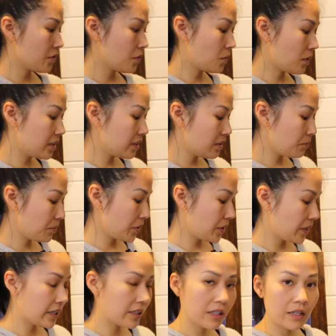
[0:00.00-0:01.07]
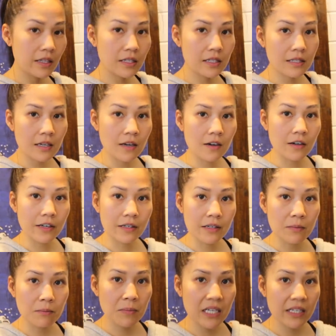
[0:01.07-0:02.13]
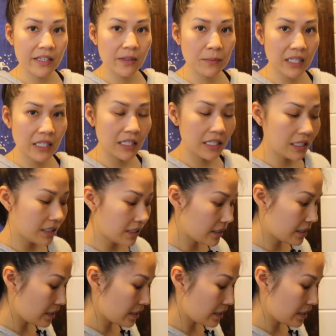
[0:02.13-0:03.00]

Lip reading: you want to put this on medium heat.